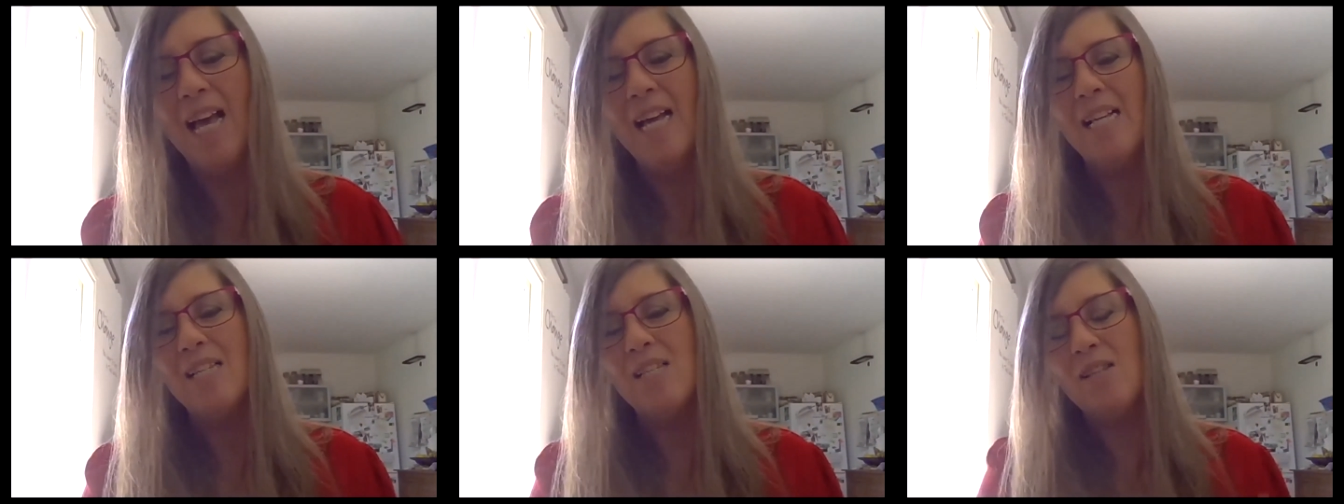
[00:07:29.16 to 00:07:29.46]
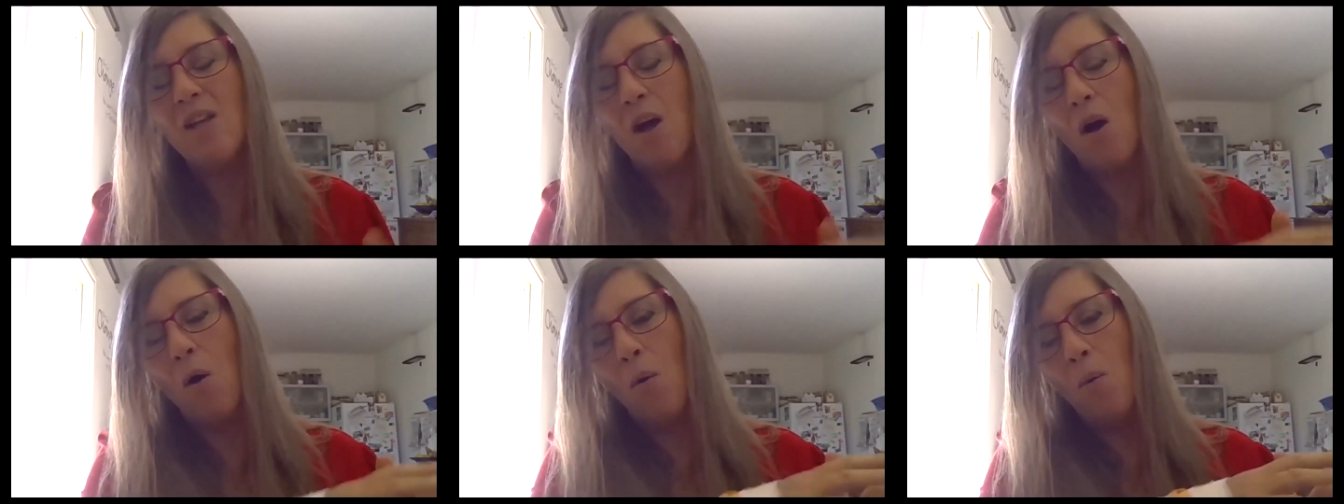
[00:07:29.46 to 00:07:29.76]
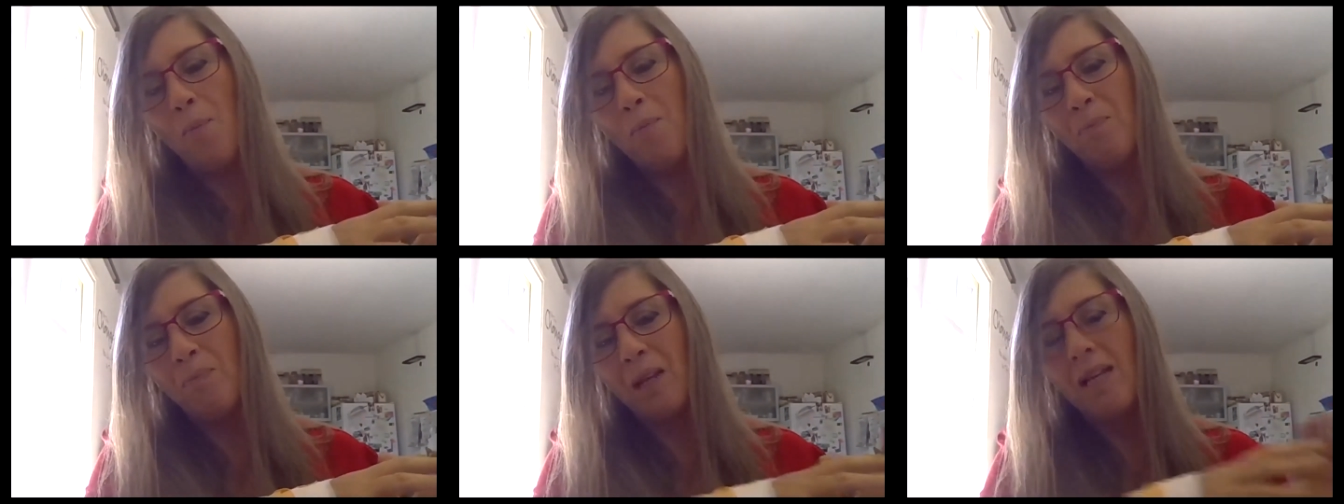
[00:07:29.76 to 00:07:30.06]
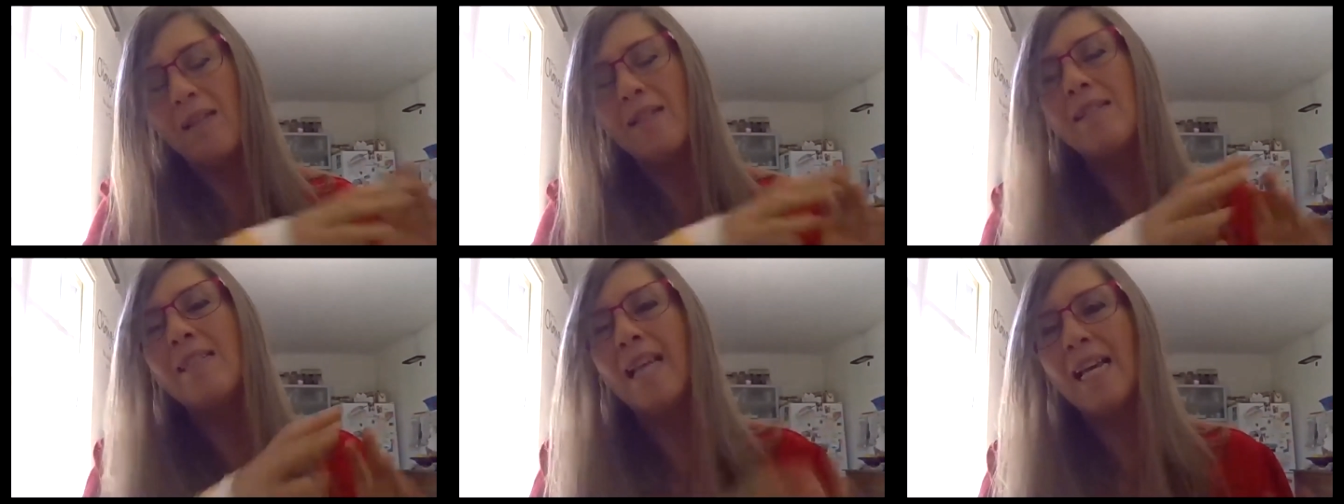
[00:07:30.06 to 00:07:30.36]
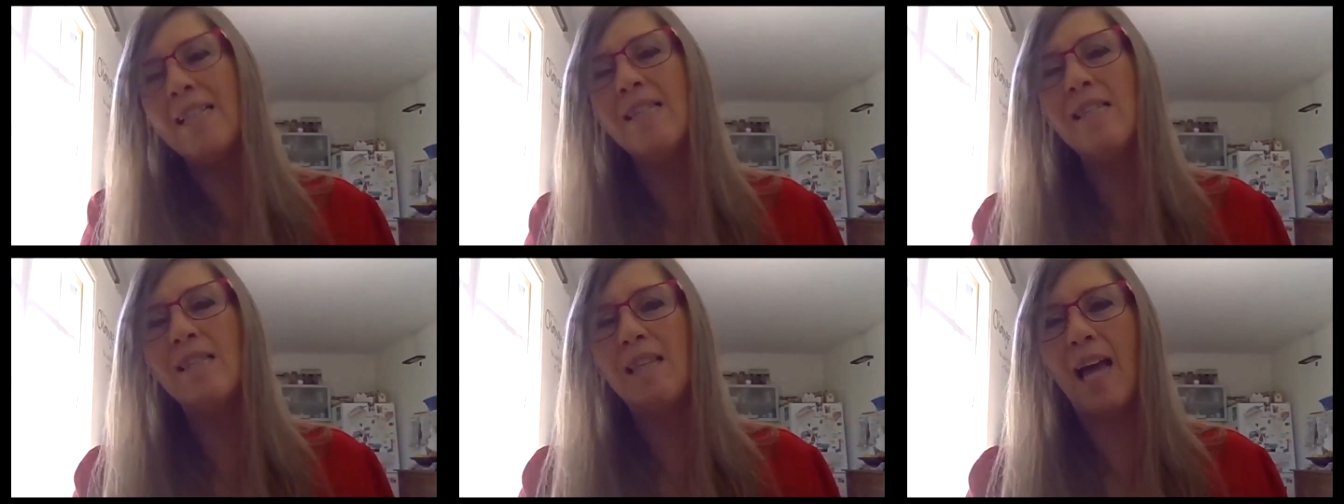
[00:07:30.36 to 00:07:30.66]
So
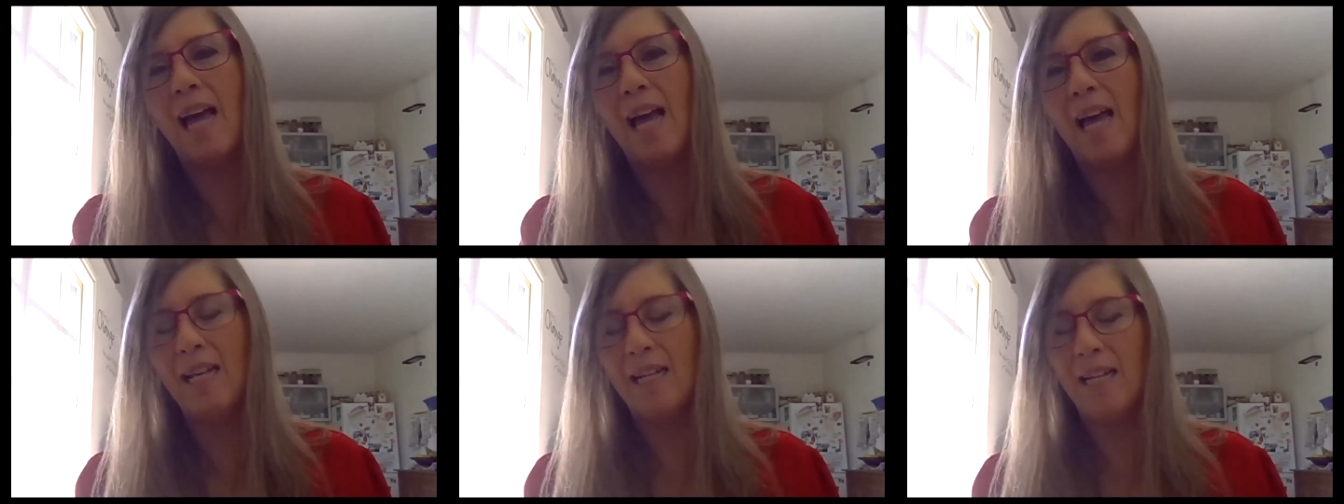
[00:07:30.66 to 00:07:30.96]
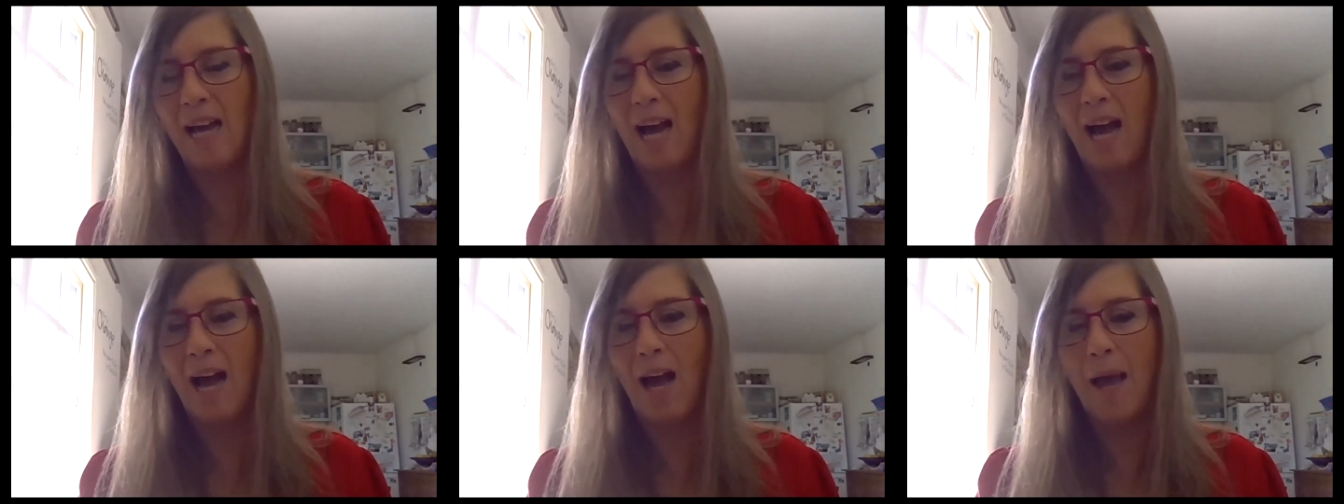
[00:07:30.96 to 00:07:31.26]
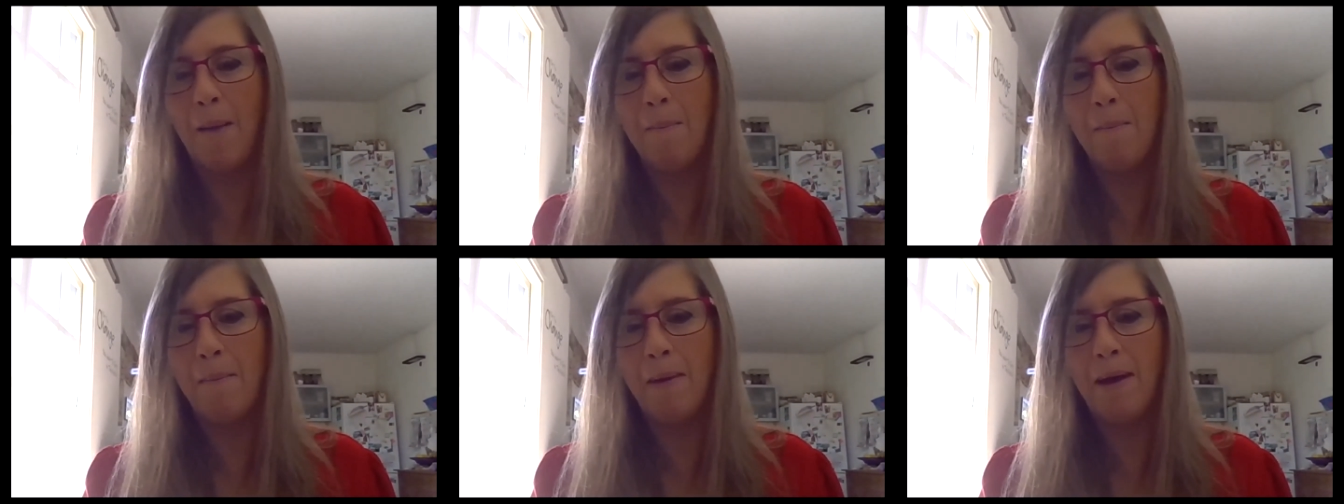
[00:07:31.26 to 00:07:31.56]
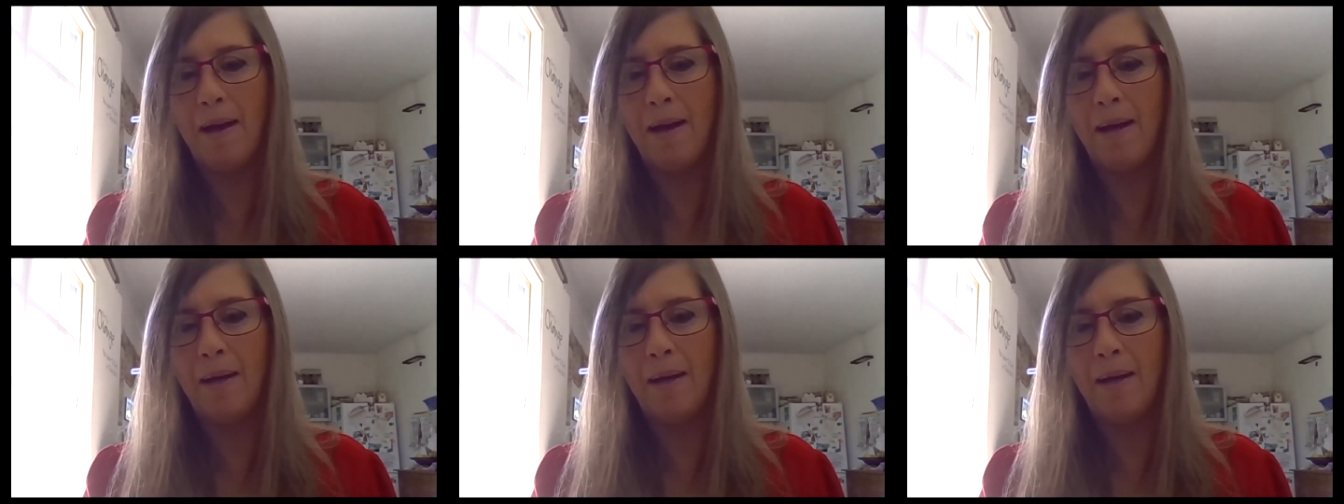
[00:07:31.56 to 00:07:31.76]
since then, I'm